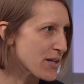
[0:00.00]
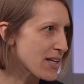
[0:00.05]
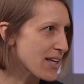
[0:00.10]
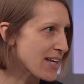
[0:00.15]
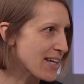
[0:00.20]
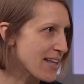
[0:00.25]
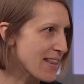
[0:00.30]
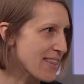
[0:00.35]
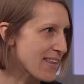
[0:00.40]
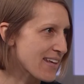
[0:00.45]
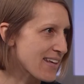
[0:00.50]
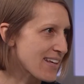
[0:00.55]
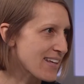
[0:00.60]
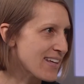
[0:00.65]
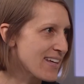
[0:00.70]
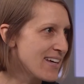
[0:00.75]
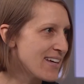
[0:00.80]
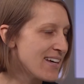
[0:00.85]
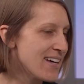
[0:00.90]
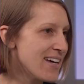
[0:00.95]
than
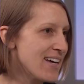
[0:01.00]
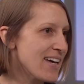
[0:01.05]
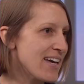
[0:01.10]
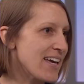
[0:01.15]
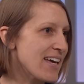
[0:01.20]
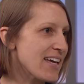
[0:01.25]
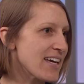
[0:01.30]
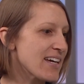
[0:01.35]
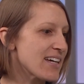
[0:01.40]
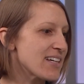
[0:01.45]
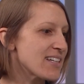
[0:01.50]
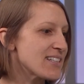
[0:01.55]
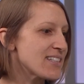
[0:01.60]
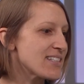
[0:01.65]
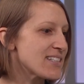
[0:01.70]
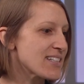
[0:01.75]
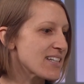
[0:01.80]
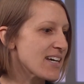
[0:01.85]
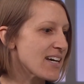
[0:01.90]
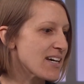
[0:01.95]
anything.
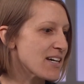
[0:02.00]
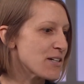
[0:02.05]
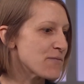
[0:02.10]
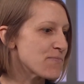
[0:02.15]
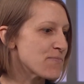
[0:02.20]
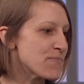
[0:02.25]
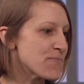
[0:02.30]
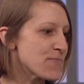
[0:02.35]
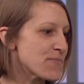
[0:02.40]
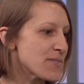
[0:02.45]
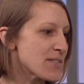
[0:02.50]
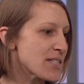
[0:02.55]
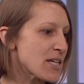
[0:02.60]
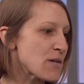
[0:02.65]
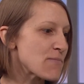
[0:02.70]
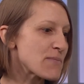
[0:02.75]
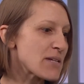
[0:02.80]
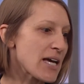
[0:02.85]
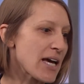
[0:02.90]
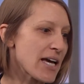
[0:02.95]
And um,
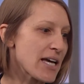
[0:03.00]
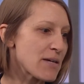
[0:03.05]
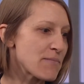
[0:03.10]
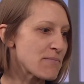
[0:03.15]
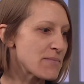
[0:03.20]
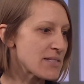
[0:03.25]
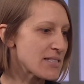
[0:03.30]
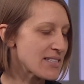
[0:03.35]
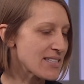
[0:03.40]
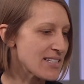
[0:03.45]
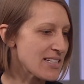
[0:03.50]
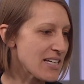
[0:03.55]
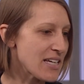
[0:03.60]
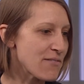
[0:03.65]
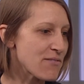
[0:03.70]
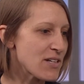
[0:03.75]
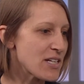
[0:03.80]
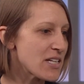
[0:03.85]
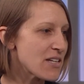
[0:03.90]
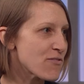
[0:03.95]
sometimes,
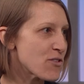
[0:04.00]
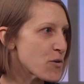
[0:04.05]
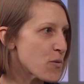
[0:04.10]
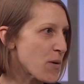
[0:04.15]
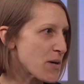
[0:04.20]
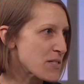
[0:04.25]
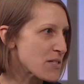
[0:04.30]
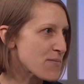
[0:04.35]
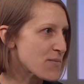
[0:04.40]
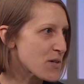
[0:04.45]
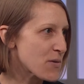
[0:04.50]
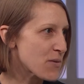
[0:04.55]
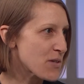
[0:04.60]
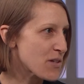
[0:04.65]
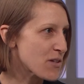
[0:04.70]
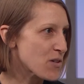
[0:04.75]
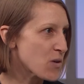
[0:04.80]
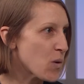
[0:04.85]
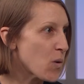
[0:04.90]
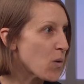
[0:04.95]
even if you want something with
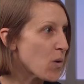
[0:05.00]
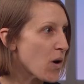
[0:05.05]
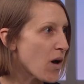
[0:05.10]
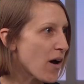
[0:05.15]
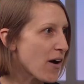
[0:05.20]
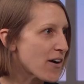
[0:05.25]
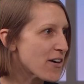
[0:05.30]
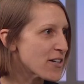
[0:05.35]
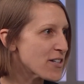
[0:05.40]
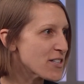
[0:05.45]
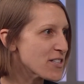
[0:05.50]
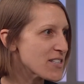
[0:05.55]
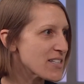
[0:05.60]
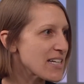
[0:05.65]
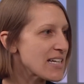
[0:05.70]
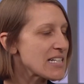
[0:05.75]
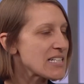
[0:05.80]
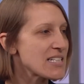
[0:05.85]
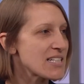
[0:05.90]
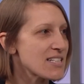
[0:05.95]
your whole heart,
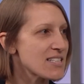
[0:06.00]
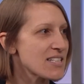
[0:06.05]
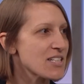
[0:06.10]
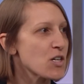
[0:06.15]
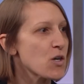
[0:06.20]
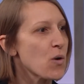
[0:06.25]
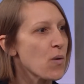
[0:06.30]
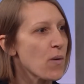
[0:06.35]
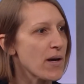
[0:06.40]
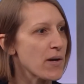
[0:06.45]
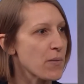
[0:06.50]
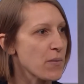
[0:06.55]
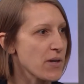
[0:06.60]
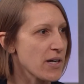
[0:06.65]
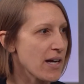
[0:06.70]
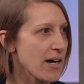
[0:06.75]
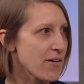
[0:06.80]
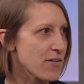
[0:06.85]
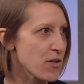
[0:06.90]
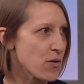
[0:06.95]
it doesn't quite
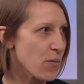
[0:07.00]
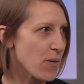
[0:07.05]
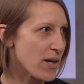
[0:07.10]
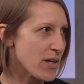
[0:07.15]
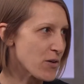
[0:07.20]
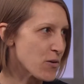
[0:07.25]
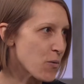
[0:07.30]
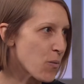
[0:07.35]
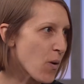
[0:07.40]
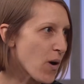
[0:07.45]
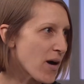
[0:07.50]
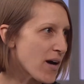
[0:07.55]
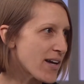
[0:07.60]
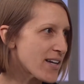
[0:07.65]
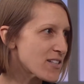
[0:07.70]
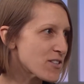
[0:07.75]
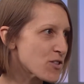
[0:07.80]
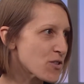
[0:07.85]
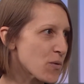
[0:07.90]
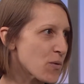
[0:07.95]
work out the way you
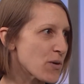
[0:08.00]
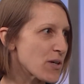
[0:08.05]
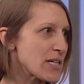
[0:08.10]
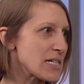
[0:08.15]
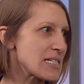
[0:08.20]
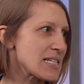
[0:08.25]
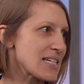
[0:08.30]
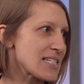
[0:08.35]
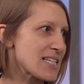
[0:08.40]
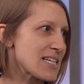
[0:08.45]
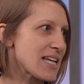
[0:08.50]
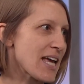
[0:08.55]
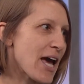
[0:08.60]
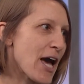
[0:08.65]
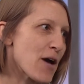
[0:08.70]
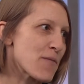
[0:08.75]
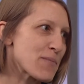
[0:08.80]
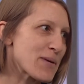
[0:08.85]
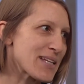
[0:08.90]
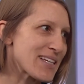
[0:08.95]
want, or it doesn't
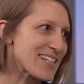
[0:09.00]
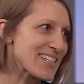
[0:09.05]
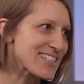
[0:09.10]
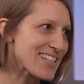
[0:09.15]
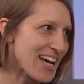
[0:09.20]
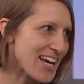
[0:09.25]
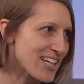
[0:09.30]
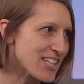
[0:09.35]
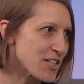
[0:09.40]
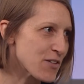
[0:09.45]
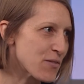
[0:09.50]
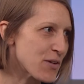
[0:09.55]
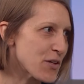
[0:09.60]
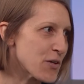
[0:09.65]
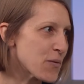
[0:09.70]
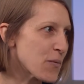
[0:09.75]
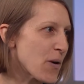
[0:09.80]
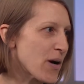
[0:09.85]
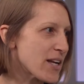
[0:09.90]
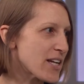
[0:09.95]
happen exactly when
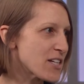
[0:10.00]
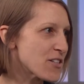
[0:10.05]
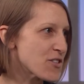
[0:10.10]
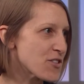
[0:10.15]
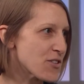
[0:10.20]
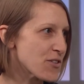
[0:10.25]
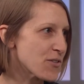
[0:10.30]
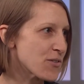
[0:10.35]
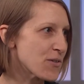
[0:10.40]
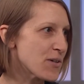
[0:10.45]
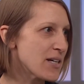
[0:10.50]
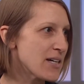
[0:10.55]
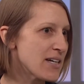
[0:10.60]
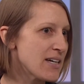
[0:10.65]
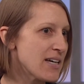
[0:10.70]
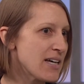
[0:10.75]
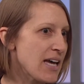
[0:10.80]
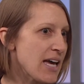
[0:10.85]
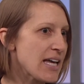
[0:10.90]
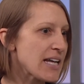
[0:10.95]
you want it to.
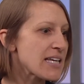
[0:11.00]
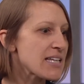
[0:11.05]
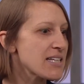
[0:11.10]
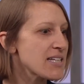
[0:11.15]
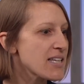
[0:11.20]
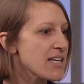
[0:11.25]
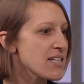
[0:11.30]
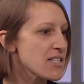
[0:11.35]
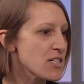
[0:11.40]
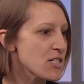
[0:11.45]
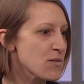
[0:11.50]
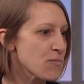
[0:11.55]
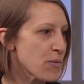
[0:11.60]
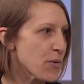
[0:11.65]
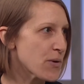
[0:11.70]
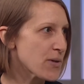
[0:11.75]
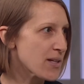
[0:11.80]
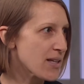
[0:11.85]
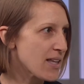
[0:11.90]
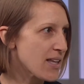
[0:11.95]
And I think that's an
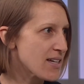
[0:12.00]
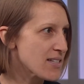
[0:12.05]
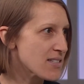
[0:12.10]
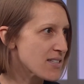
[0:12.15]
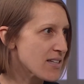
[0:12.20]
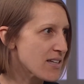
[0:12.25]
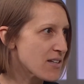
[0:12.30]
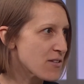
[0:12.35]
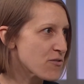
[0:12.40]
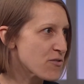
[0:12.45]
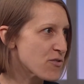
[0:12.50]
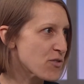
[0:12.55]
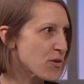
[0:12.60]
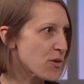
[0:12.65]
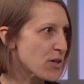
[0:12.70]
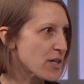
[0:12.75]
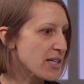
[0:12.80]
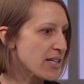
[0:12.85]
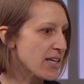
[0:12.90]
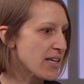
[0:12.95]
important lesson mm -hmm.
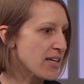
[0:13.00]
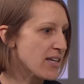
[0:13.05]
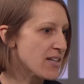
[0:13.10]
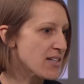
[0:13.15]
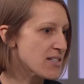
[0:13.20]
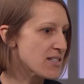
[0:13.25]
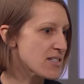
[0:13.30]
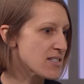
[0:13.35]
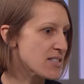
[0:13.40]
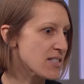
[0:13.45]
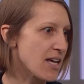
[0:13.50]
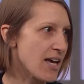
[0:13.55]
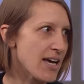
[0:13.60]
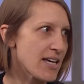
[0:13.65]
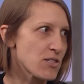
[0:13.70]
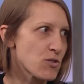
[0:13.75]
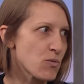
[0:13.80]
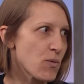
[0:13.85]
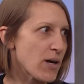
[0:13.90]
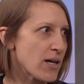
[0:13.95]
for kids
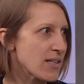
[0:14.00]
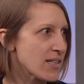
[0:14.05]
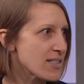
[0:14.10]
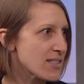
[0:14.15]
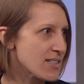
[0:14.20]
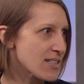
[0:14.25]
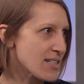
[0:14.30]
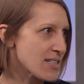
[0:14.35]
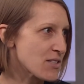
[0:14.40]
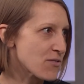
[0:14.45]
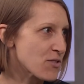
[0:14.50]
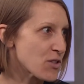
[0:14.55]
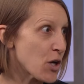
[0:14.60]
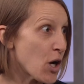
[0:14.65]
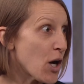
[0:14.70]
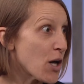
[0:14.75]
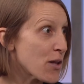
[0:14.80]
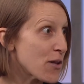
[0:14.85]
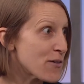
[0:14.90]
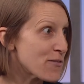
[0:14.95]
as well as it is for
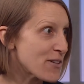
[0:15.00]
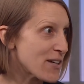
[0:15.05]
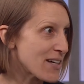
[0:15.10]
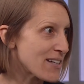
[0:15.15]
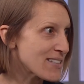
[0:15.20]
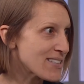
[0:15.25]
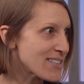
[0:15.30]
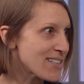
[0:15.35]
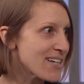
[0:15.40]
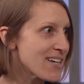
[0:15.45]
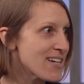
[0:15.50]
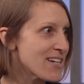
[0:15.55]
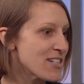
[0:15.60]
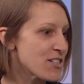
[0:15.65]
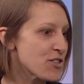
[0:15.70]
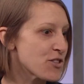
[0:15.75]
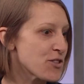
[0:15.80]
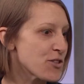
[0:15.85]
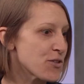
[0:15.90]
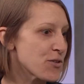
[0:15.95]
all of us
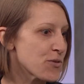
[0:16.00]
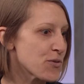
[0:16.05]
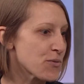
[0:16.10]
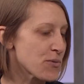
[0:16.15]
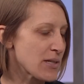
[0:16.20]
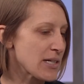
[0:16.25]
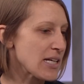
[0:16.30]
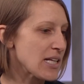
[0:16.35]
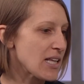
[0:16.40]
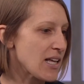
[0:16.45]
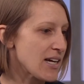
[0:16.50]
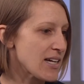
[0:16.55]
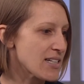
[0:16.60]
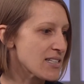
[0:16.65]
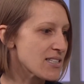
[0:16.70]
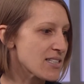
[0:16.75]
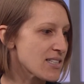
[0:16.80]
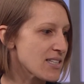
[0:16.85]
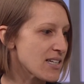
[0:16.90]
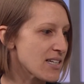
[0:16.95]
to
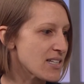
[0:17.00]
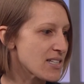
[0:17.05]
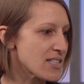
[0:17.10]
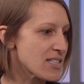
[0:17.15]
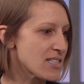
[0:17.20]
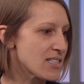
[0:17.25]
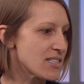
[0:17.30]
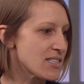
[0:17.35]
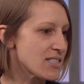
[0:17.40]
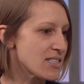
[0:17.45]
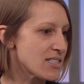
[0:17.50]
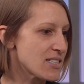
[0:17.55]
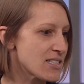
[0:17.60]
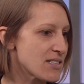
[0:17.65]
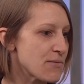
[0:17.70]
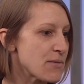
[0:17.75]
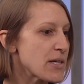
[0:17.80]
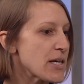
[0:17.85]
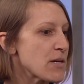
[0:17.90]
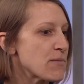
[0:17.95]
realize that
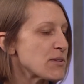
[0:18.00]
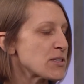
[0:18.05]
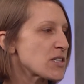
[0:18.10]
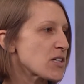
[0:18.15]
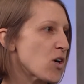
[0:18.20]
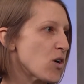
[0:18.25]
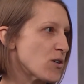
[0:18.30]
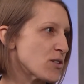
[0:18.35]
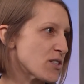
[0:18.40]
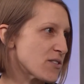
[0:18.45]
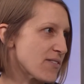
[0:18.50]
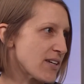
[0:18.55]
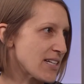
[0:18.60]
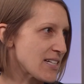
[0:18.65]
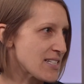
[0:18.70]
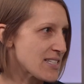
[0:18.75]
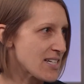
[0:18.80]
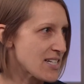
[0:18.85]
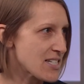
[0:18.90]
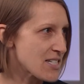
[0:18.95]
to be able to cultivate
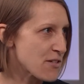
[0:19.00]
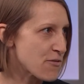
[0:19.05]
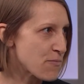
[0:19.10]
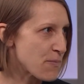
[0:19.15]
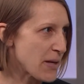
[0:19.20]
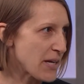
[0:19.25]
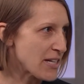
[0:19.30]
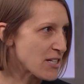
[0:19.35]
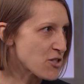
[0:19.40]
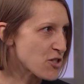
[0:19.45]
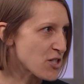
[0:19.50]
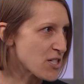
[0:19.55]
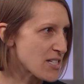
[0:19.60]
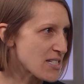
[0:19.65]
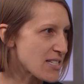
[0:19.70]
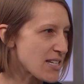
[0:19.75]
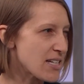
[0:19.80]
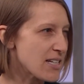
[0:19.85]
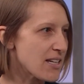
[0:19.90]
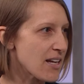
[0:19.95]
a sense of
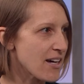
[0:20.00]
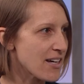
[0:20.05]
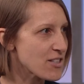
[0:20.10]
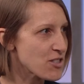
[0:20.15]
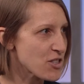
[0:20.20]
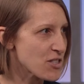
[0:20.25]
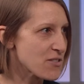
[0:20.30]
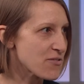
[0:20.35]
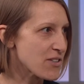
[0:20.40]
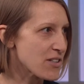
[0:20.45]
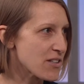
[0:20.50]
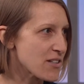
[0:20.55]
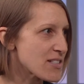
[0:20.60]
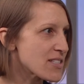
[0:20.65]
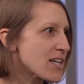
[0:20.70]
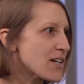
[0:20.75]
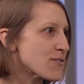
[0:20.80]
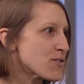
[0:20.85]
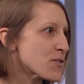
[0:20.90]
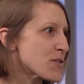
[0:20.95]
patience and not just fill
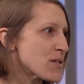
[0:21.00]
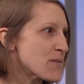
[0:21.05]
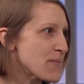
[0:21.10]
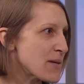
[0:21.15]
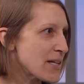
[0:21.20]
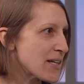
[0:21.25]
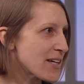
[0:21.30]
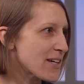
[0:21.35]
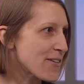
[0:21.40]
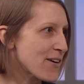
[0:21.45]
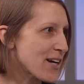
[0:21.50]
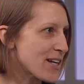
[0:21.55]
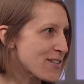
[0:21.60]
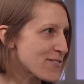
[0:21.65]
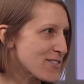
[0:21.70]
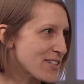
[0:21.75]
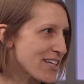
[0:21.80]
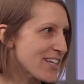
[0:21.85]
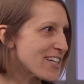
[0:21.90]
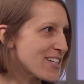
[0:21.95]
ourselves with immediate
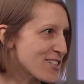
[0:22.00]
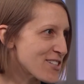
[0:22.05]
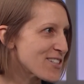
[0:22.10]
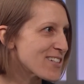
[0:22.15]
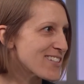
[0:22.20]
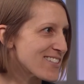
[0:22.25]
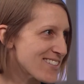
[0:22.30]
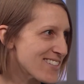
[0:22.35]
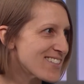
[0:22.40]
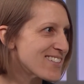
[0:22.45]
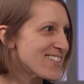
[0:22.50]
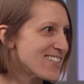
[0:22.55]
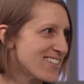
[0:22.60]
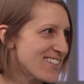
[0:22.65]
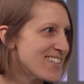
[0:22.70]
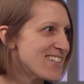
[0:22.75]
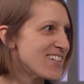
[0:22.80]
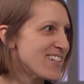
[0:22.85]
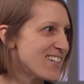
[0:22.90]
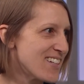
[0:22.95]
gratification. So
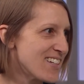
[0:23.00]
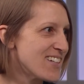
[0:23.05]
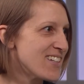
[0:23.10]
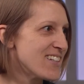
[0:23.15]
true.